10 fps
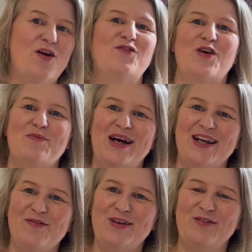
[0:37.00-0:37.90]
from my
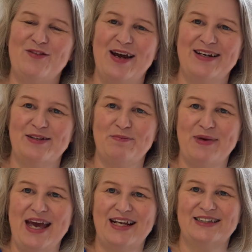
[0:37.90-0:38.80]
lovely friend
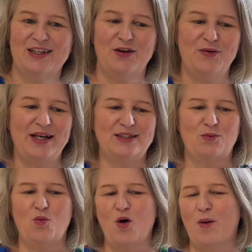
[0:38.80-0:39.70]
Bex, who is
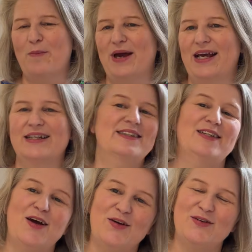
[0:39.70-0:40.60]
What Bex
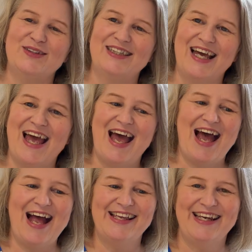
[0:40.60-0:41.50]
Sews,
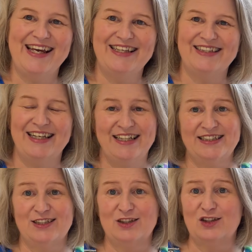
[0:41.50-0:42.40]
and it
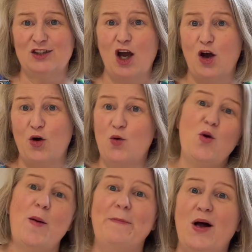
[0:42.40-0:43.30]
is
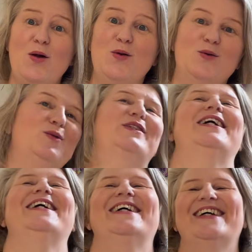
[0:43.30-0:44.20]
so
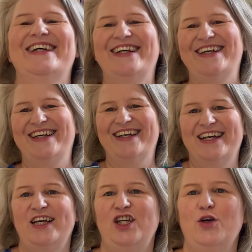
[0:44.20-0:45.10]
bold.
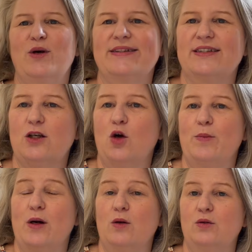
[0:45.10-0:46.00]
You are so
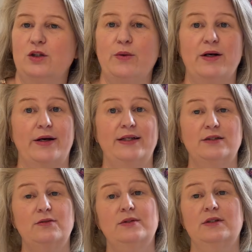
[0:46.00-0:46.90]
bold. You are going
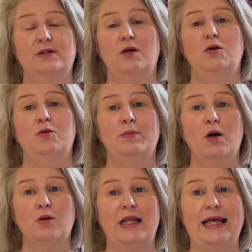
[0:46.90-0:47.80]
to so
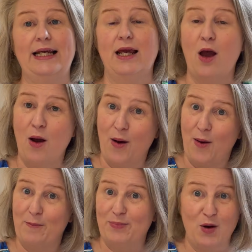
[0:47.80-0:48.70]
boldly
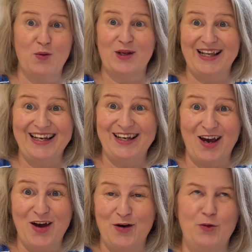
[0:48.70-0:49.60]

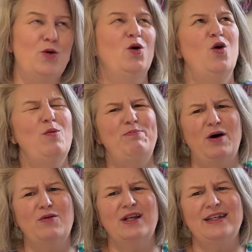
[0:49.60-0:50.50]
go or
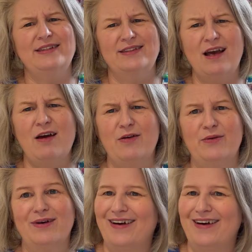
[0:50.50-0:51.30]
boldly sew.